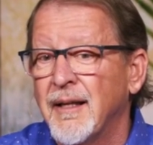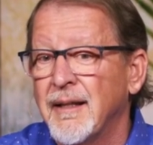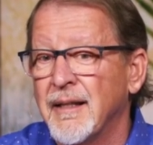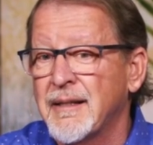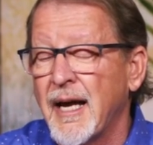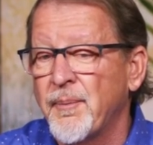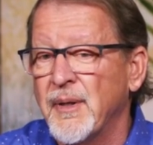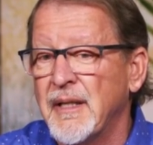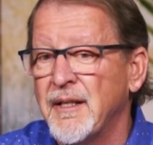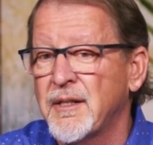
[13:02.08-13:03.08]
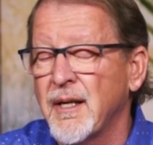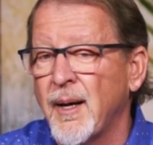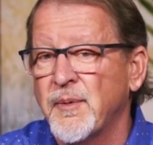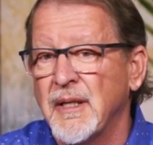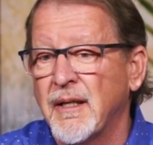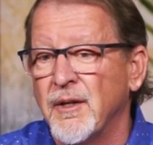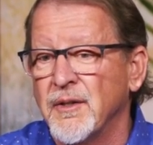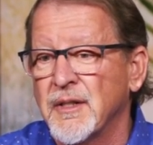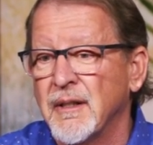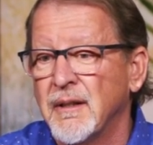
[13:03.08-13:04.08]
this happened. He stopped and he
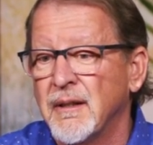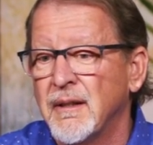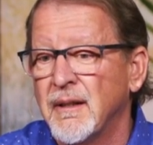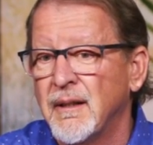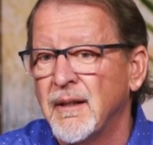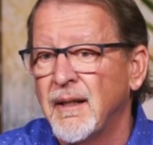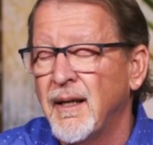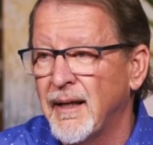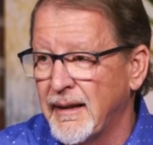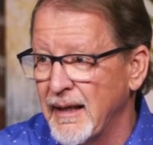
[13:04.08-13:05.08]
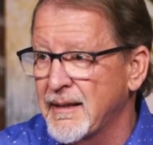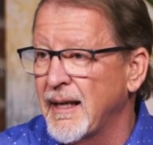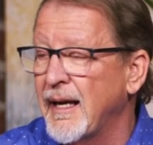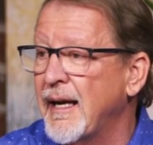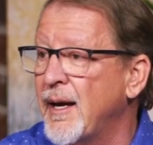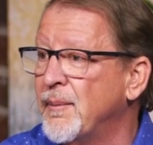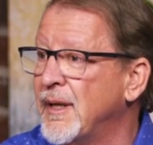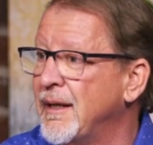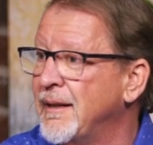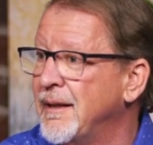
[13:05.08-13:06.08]
goes, "I guess I am."
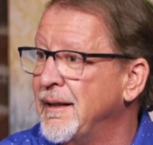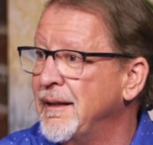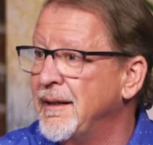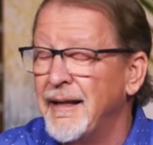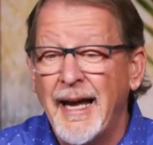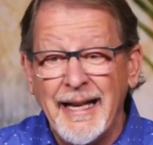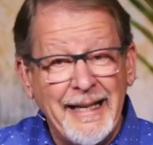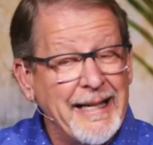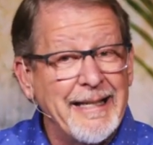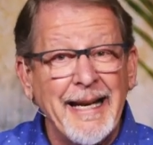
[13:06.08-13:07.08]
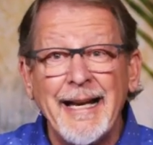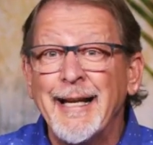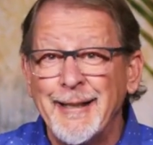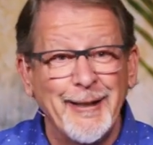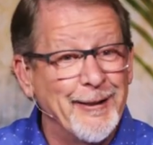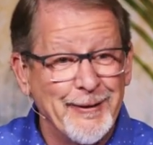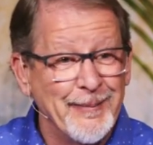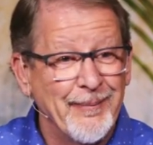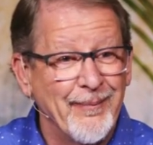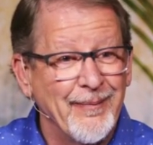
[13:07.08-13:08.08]
And he did it.
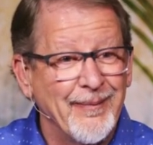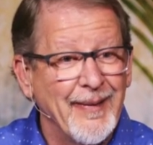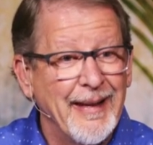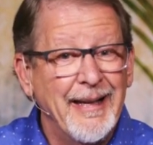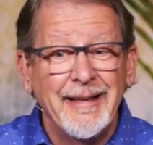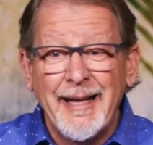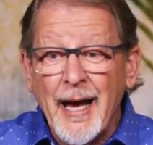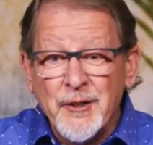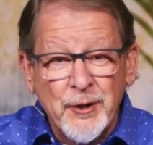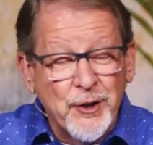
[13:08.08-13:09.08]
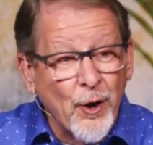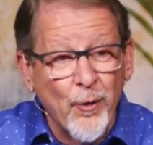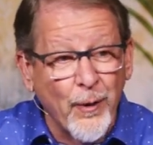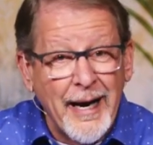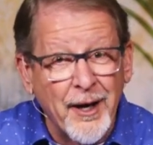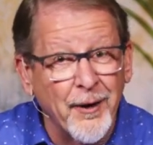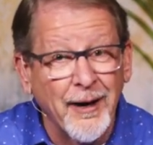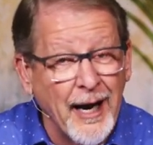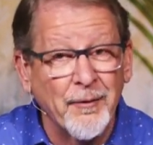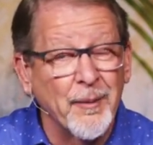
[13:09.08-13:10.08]
That's so rare.
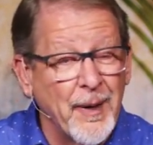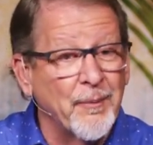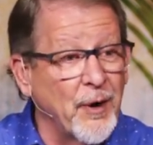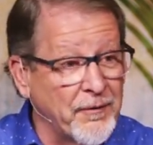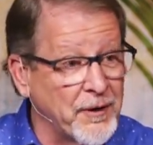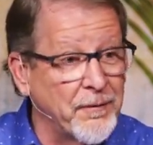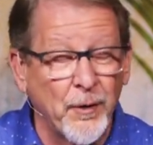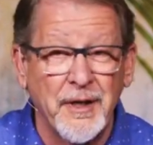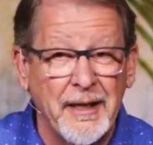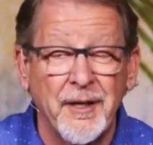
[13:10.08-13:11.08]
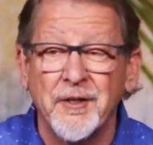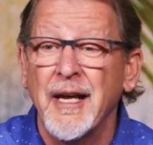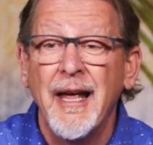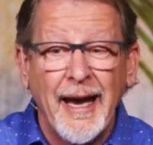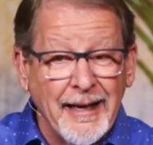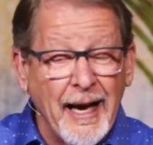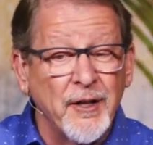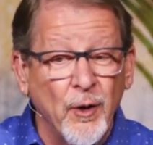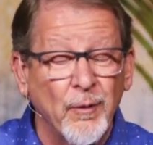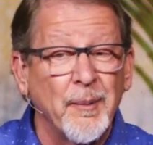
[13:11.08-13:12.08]
I remember after 40 years, and I
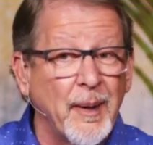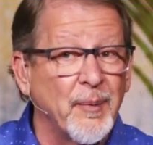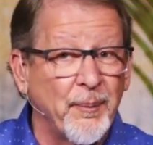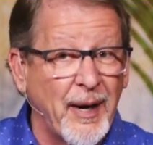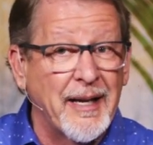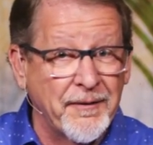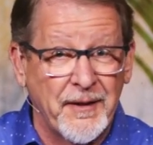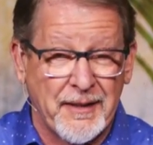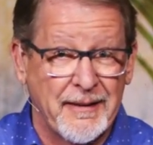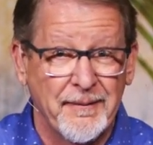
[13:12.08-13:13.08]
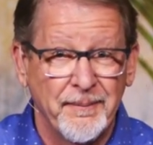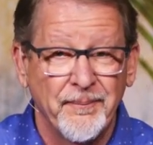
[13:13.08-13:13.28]
don't remember breakfast.